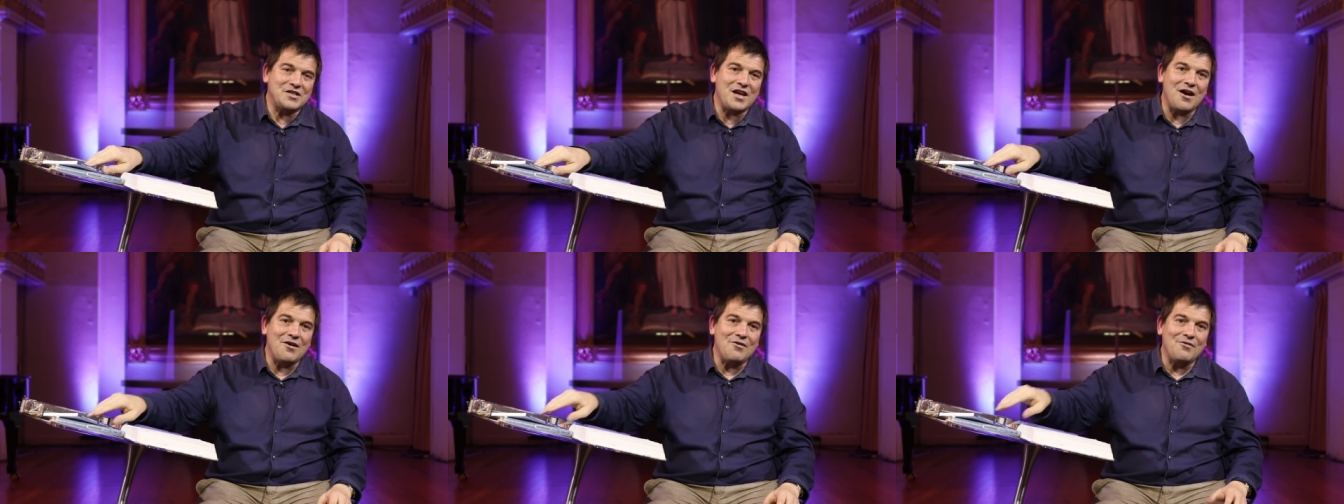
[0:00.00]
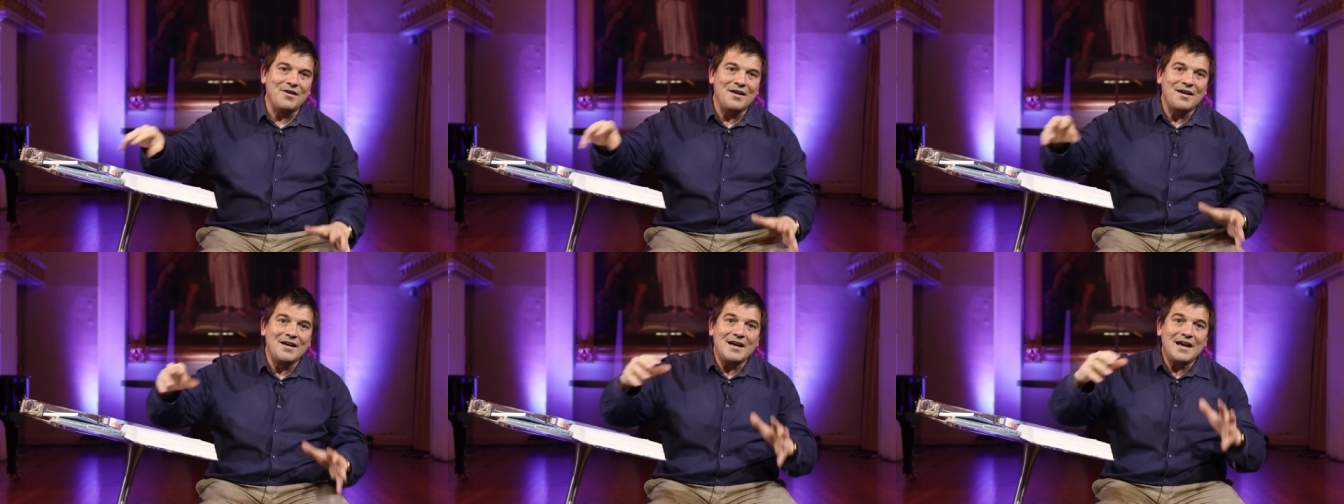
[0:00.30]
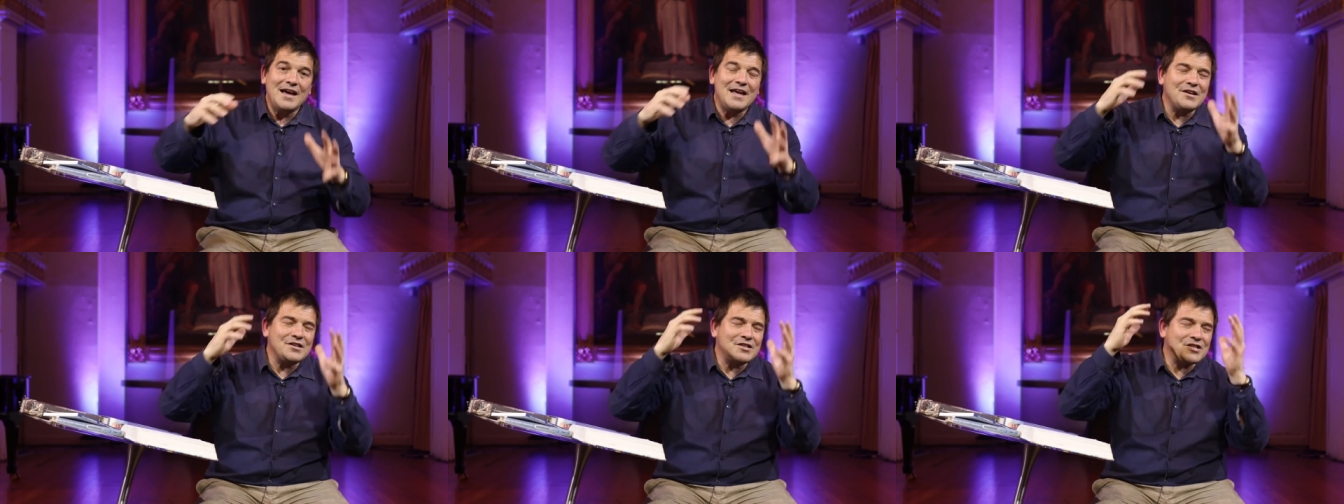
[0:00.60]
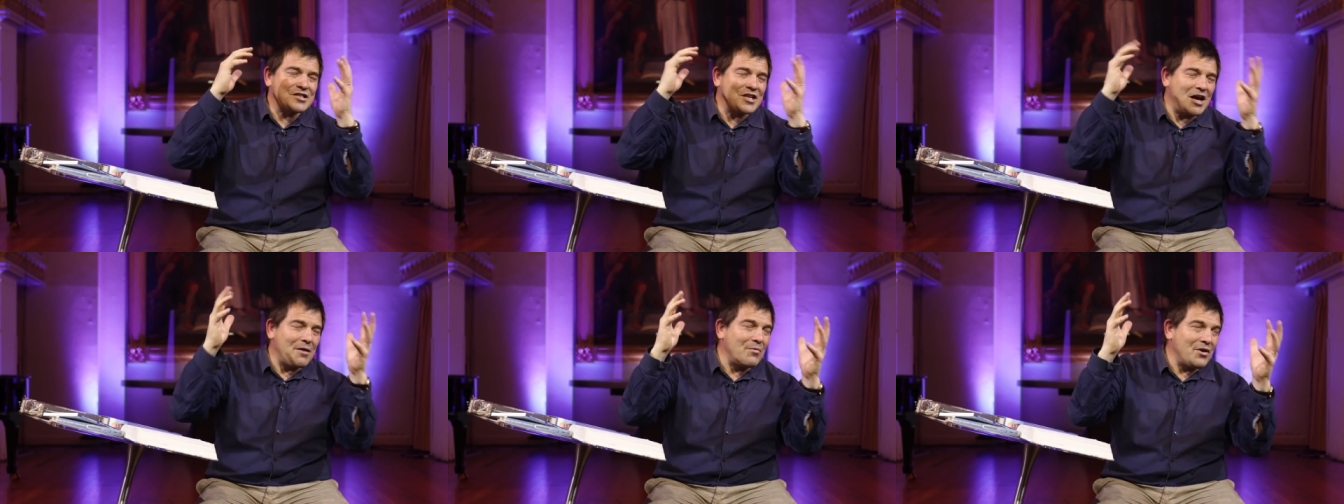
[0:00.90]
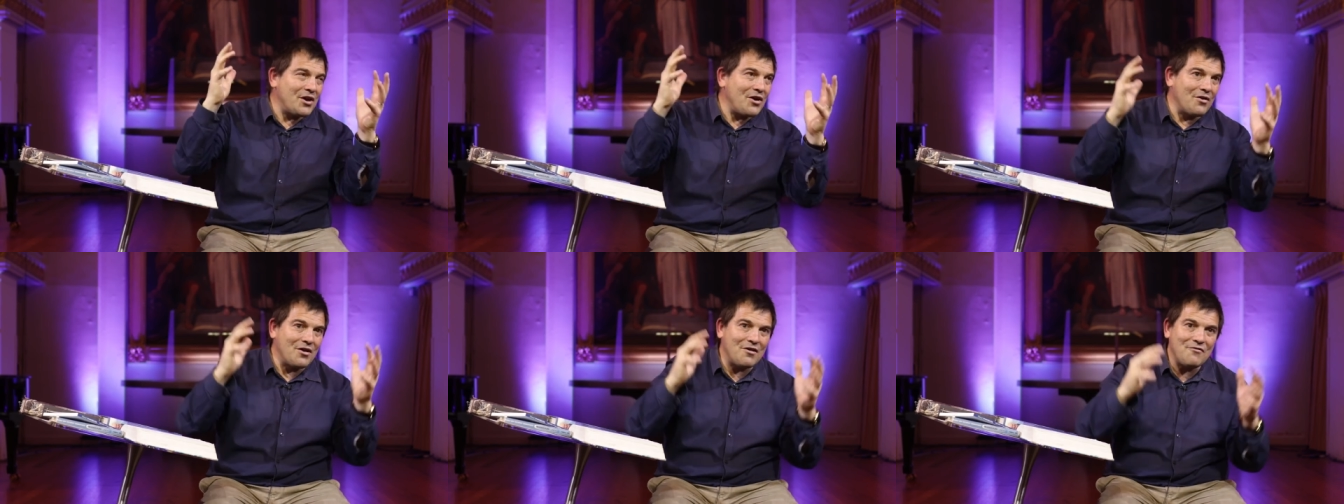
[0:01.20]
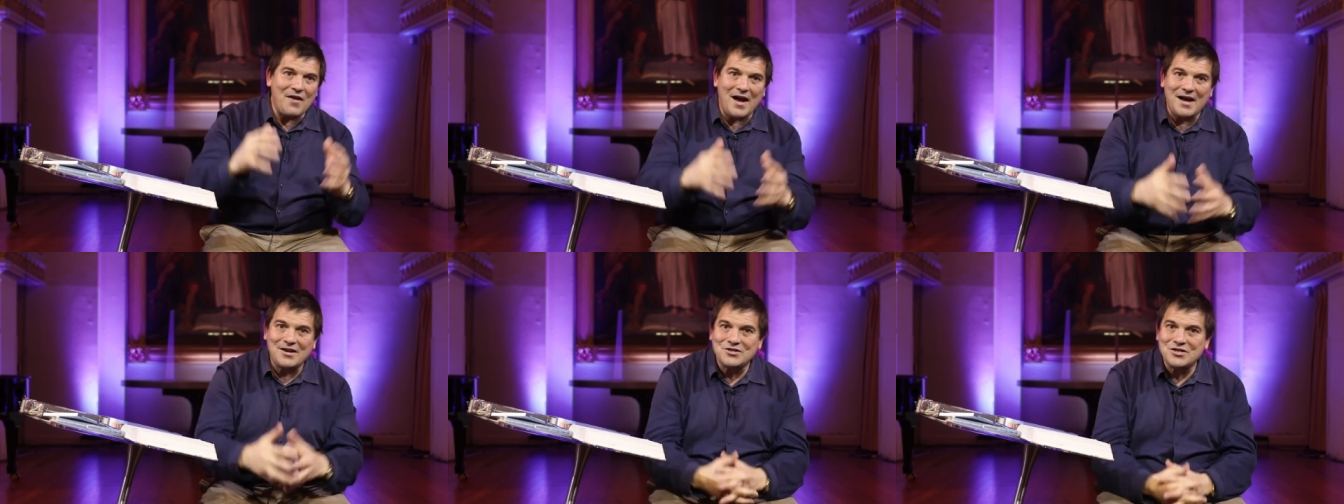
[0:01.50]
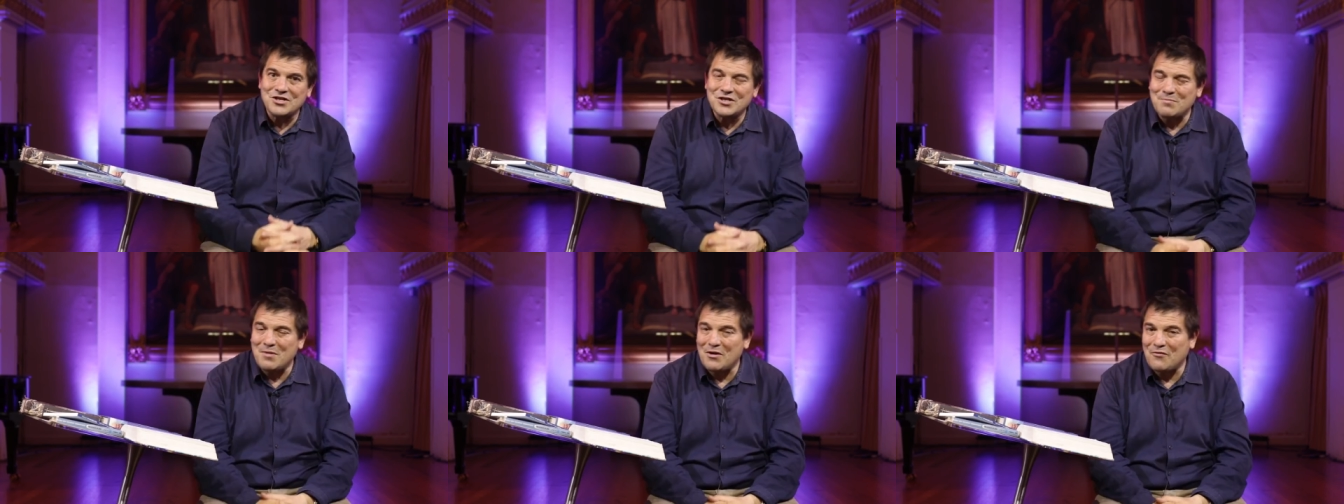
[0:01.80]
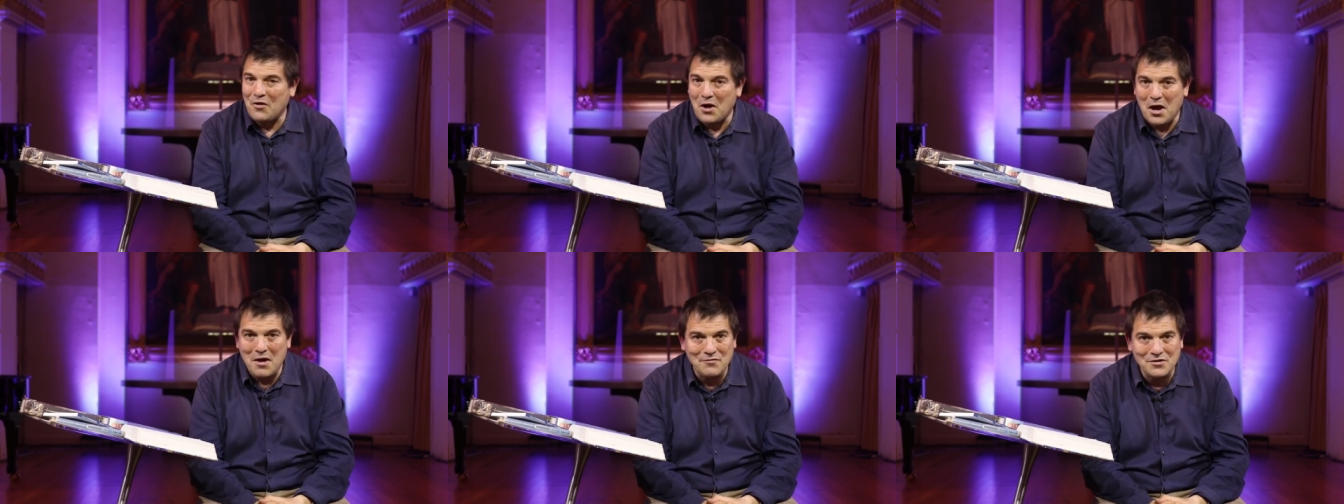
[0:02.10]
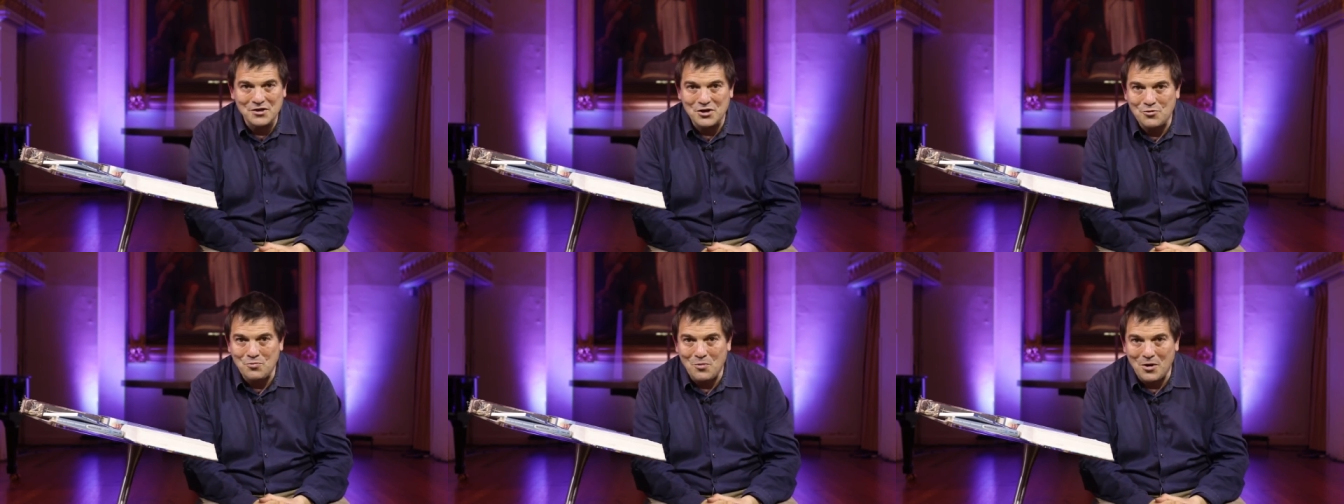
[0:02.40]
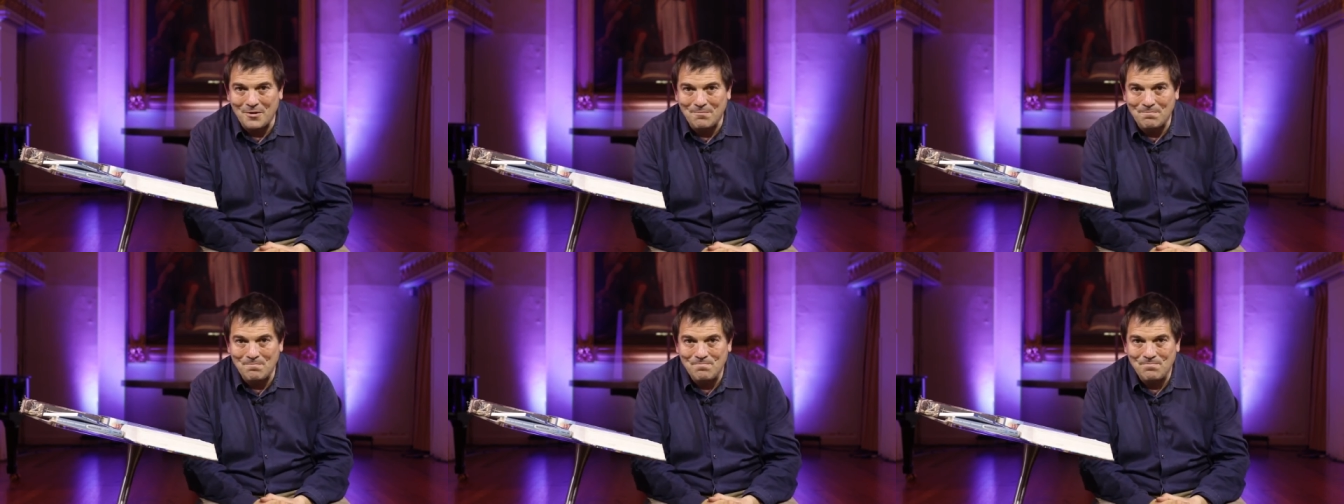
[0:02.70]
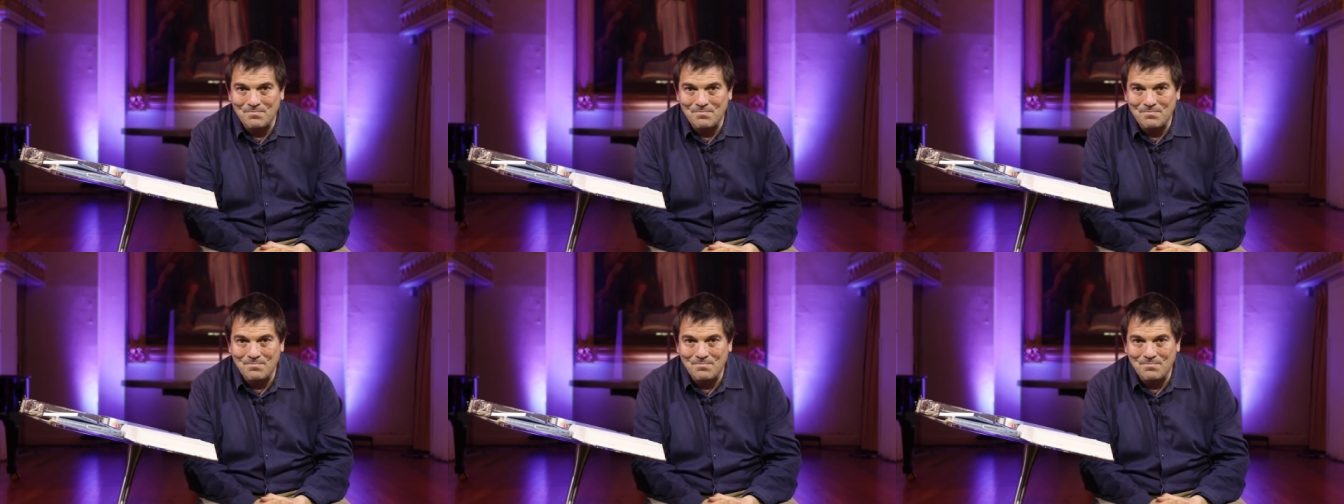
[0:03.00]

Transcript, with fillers: go in a summary on evangelism if I ever did one.